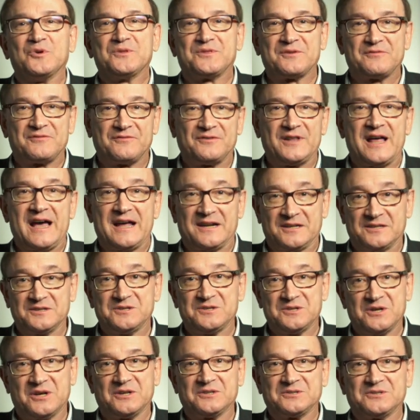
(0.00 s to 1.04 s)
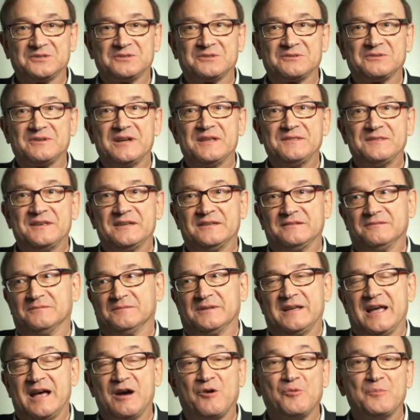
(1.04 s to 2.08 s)
with a flat conductor, and
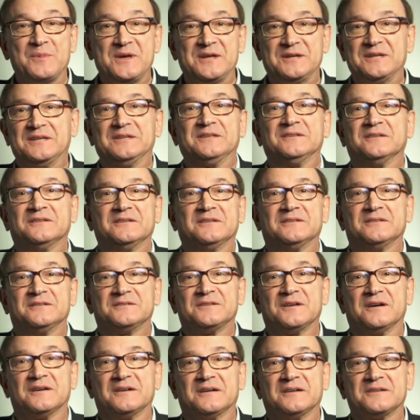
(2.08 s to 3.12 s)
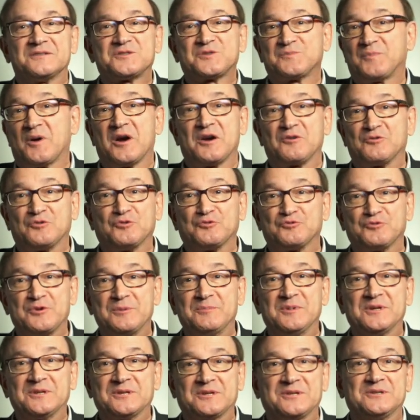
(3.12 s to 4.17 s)
then how many spiral
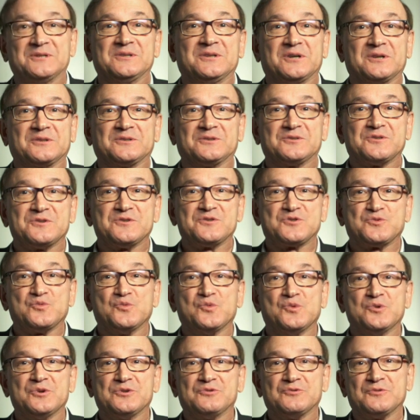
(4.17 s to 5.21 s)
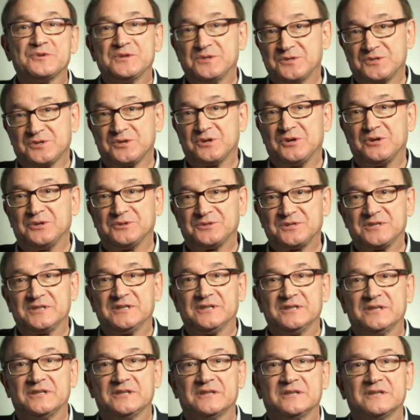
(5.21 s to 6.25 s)
ribbon conductors would result
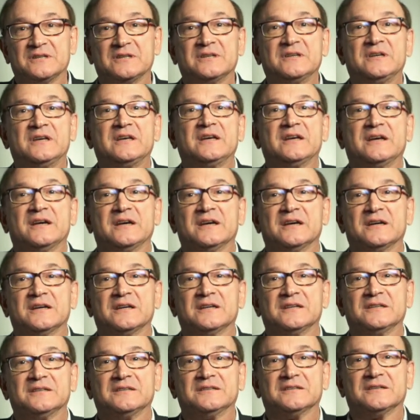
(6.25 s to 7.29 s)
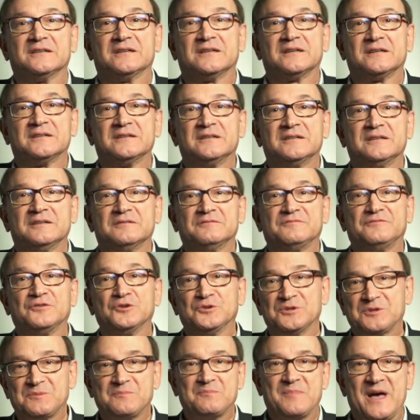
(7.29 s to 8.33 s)
in a
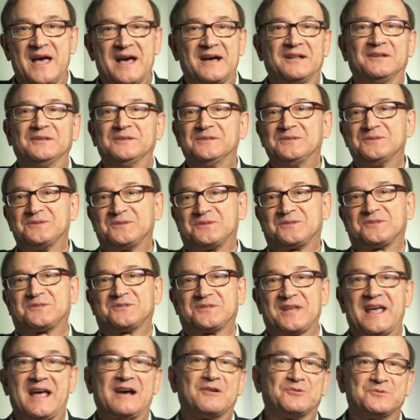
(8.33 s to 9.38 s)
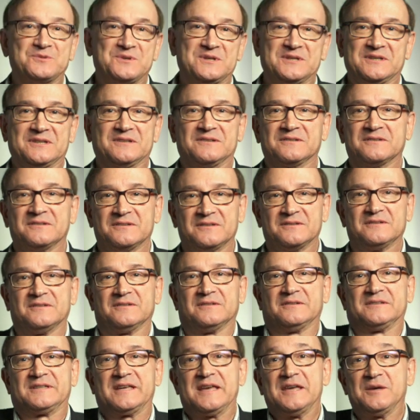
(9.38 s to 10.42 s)
fully balanced sounding
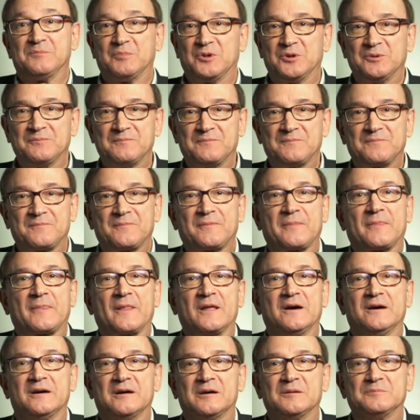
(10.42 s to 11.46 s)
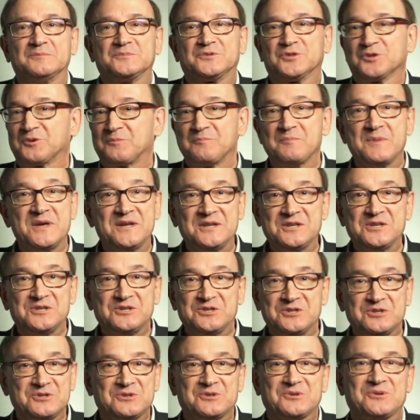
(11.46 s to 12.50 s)
cable. It took many
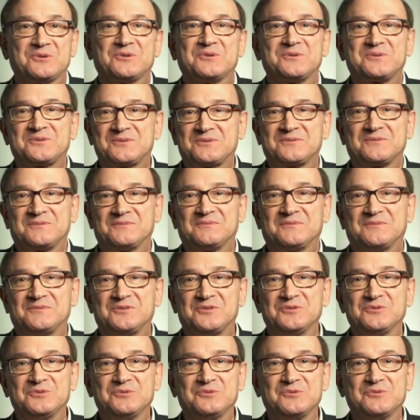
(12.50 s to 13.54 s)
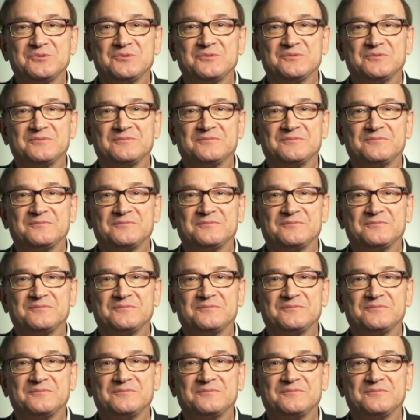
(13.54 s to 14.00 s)
years to